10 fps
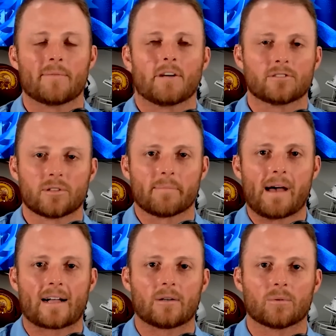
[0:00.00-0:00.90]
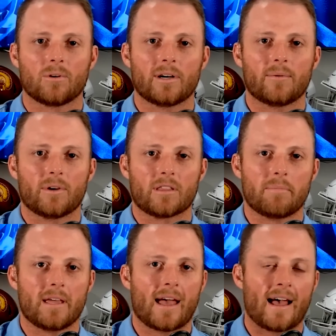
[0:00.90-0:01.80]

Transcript: I'm your host, Greg McElroy. With me,